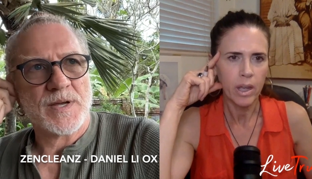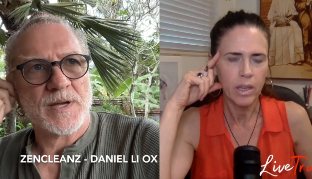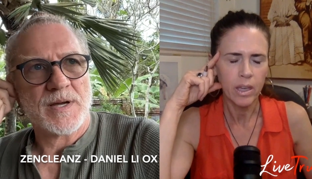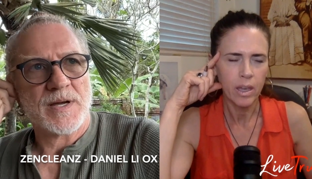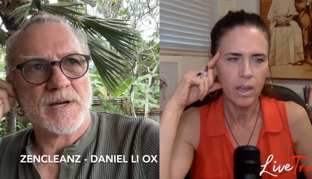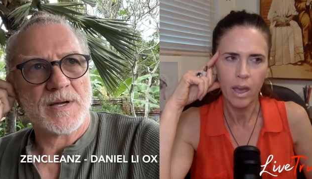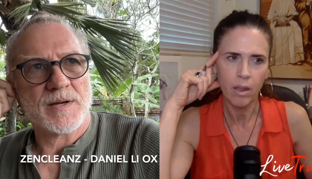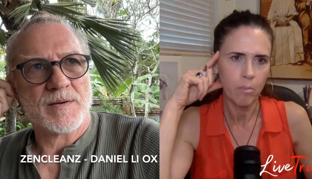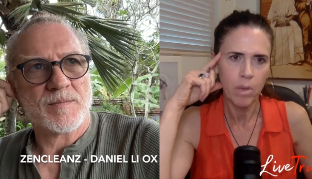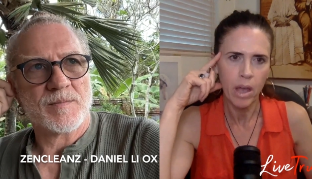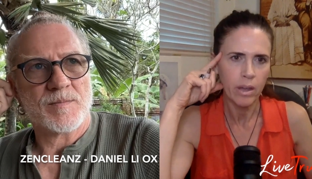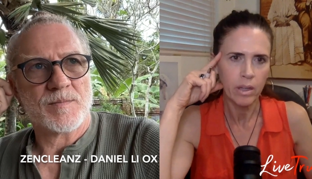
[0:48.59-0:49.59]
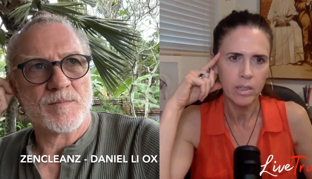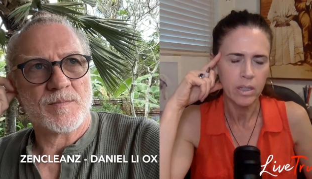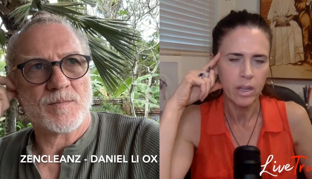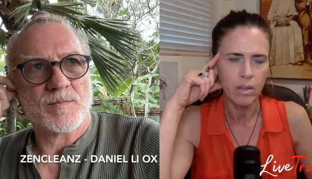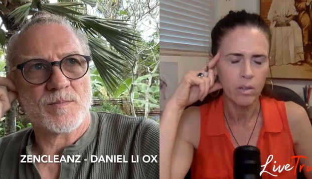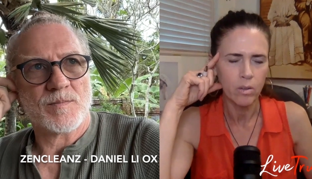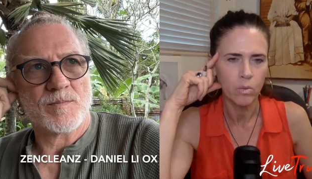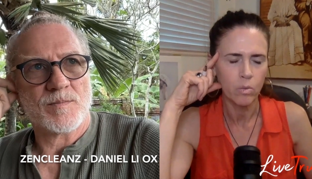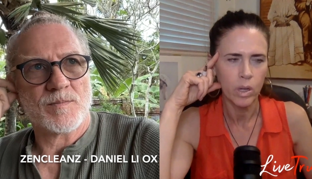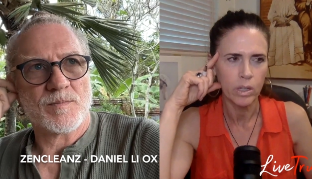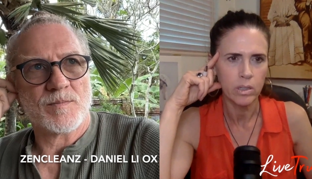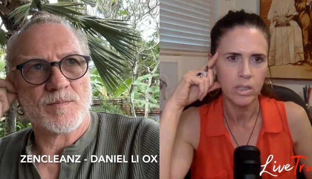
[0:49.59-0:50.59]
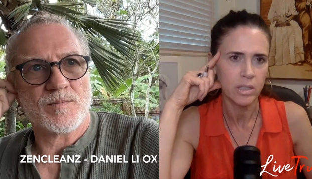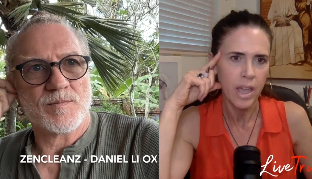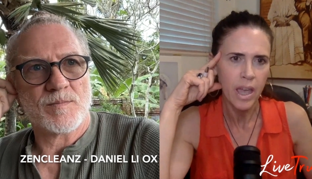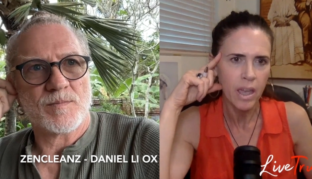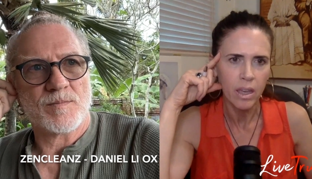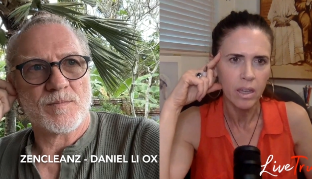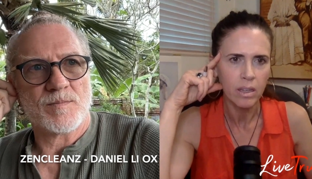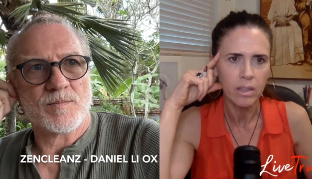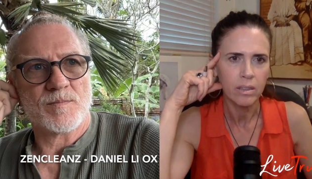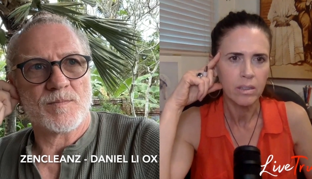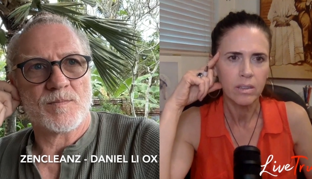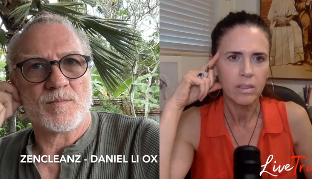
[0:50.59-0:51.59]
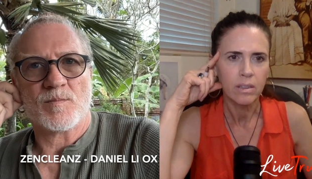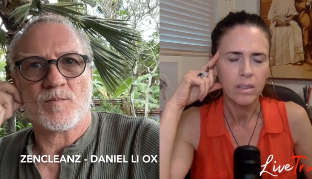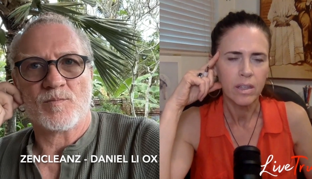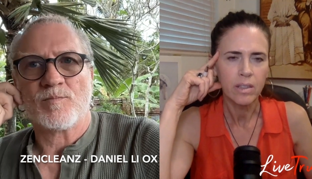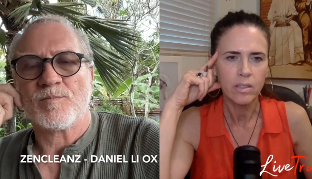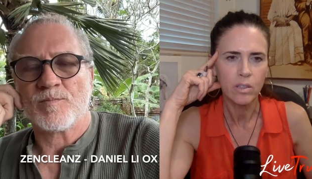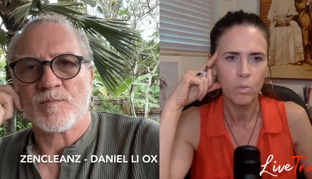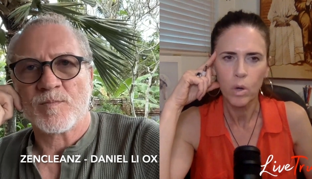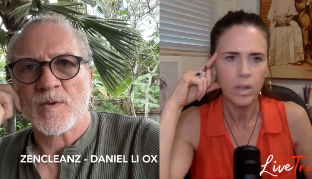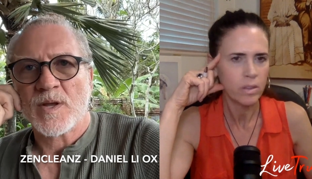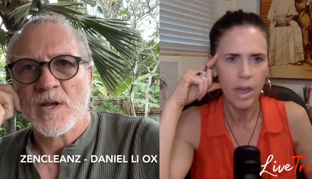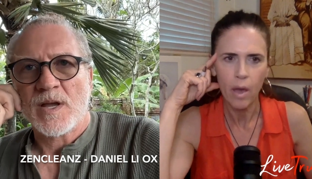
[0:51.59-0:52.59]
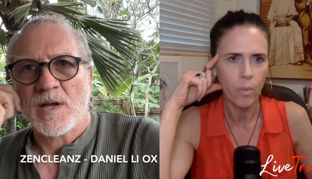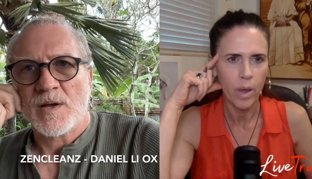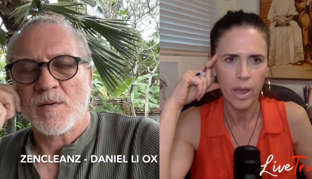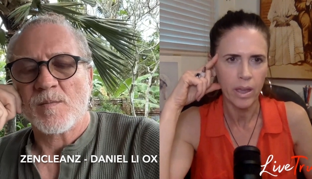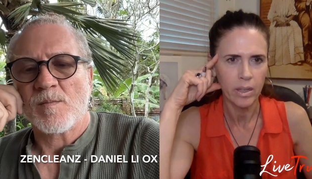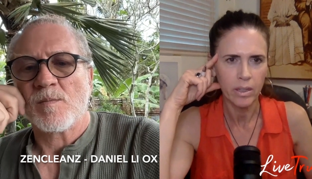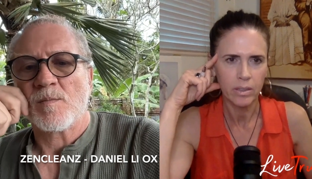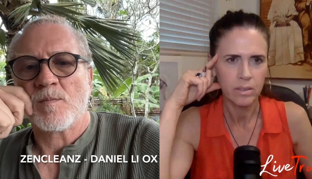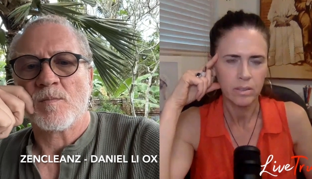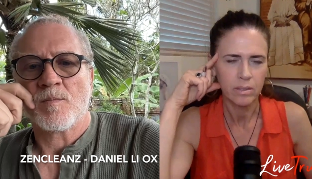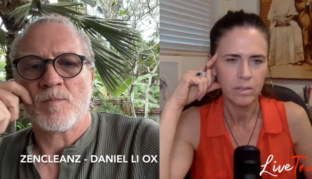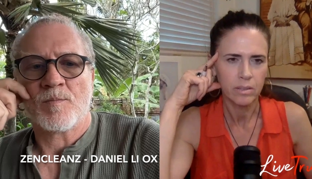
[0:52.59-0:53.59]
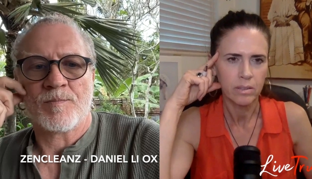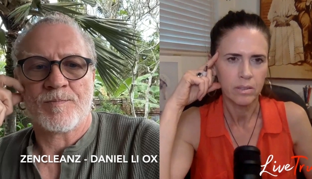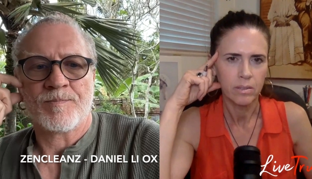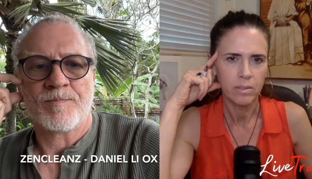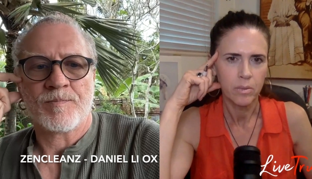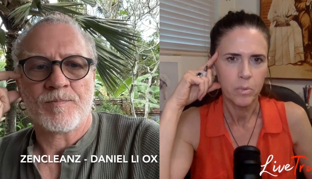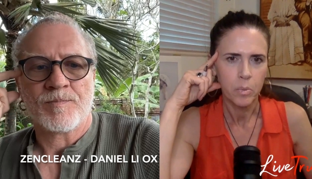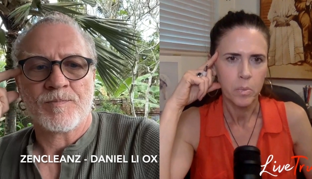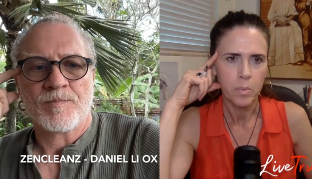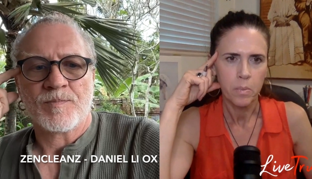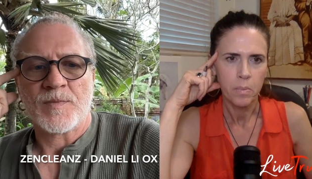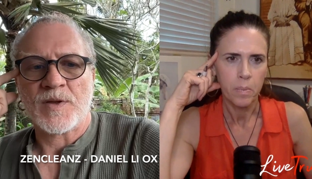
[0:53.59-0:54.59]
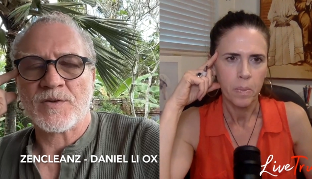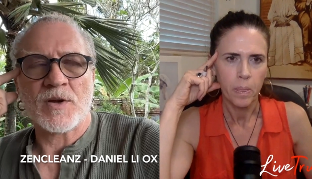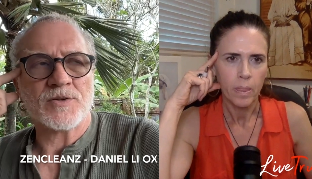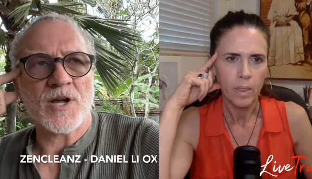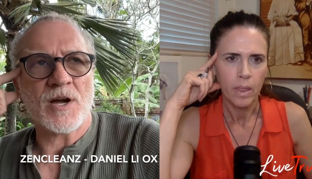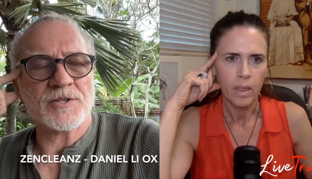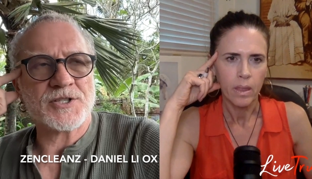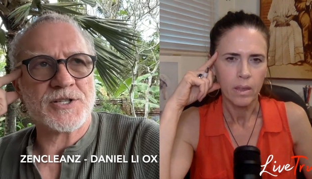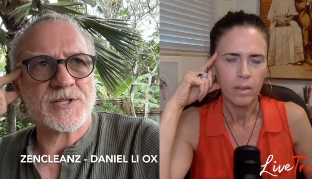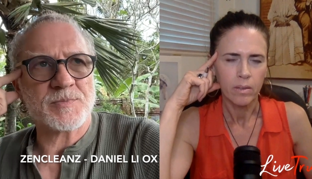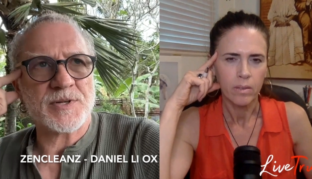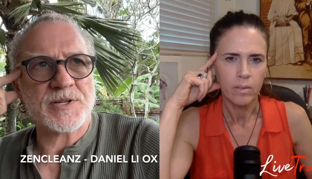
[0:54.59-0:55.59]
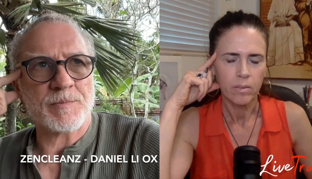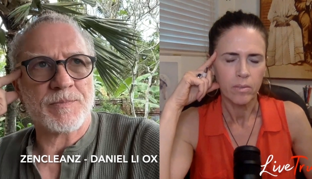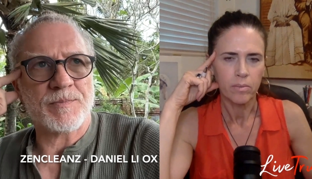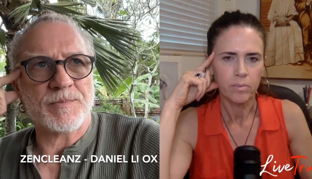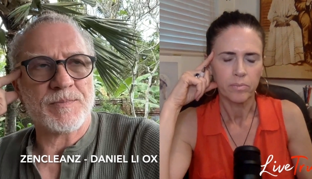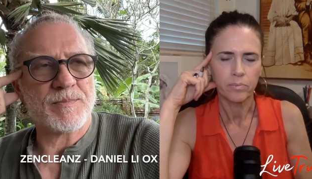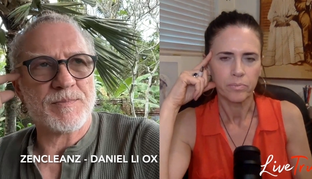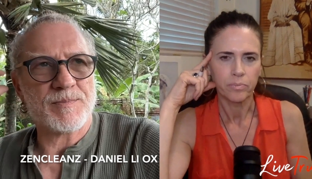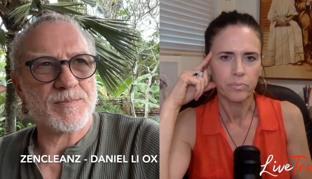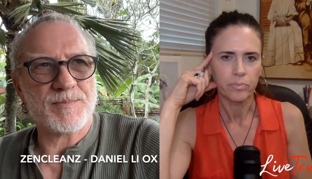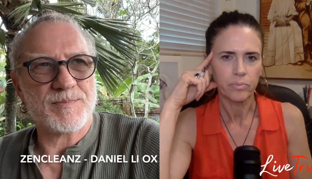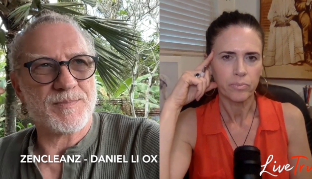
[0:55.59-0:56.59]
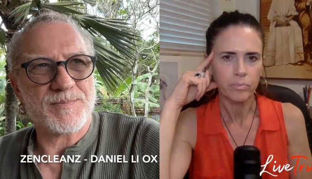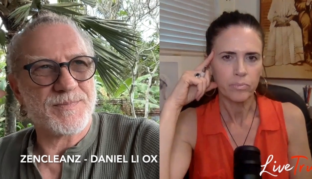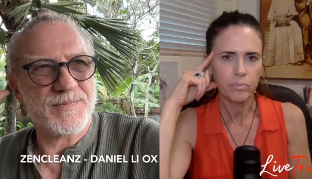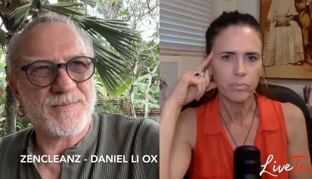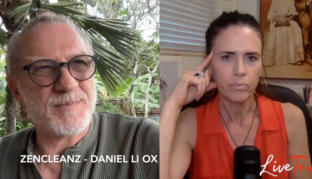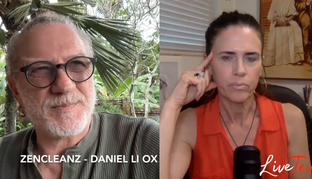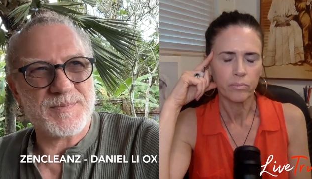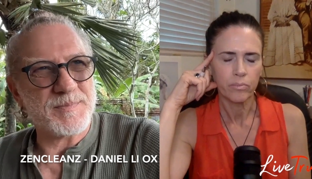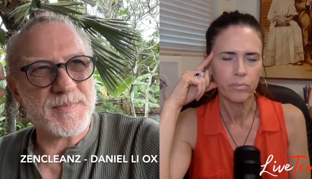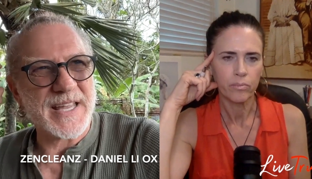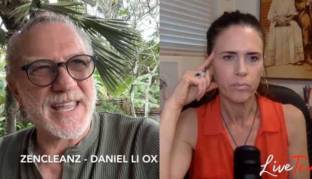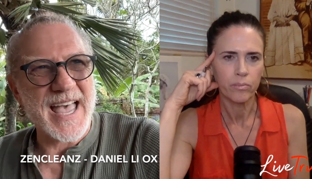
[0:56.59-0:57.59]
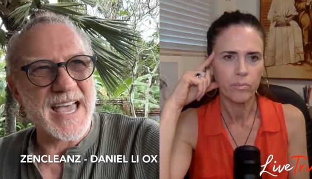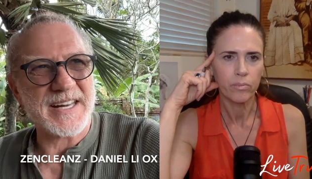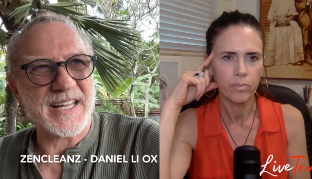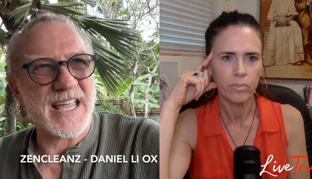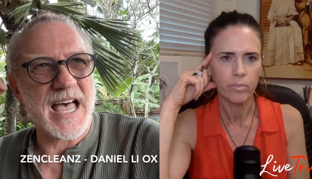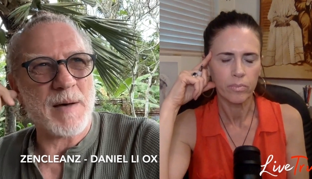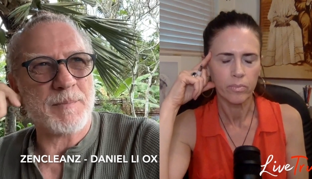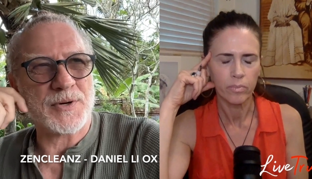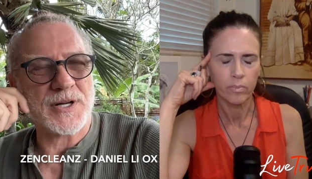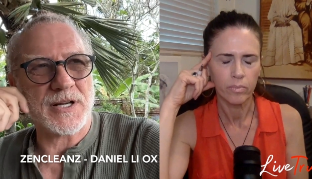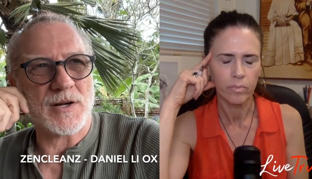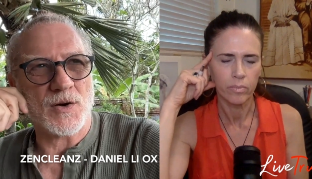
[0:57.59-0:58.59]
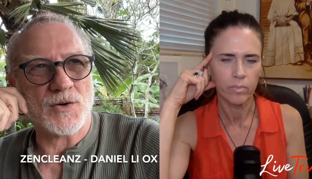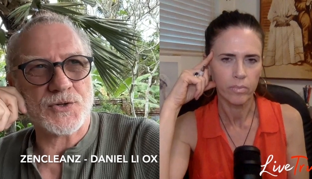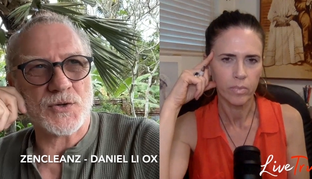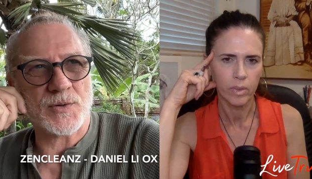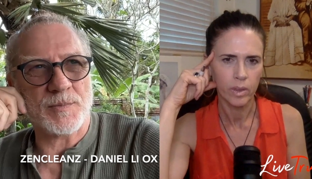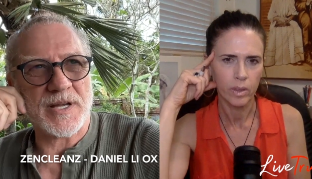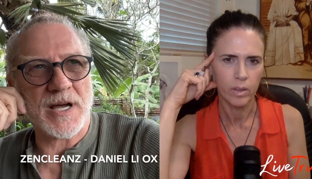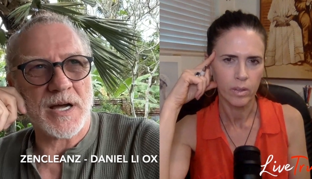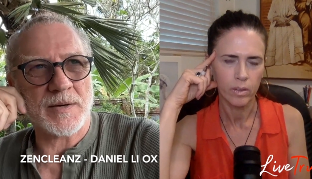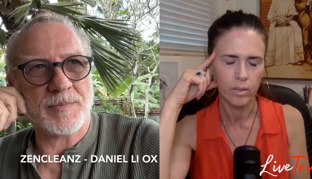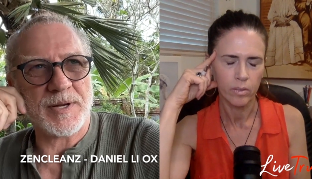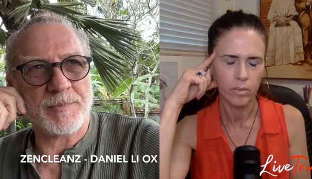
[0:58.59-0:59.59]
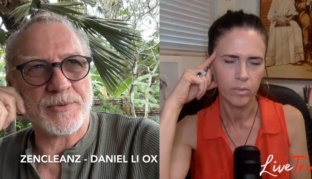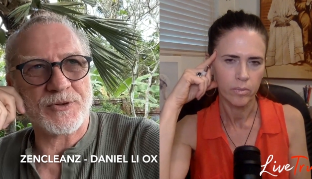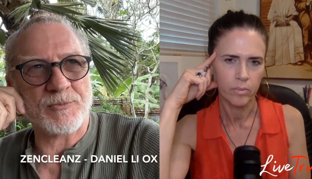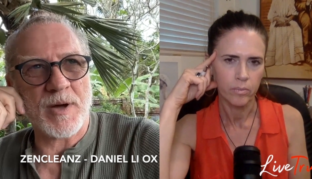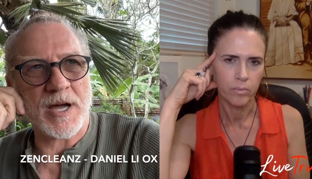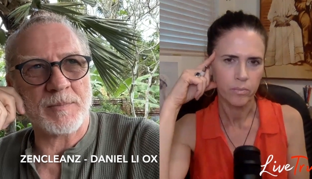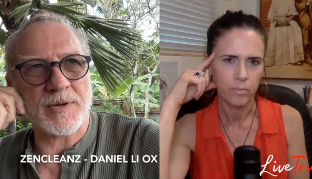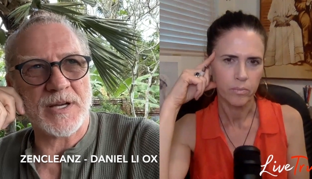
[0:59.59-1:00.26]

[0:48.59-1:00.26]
Speaker 1: I can't. I, I'm not going to tell you what to take. It doesn't work that way.
Speaker 2: There's unconscious mm, mechanic happening also behind people's mind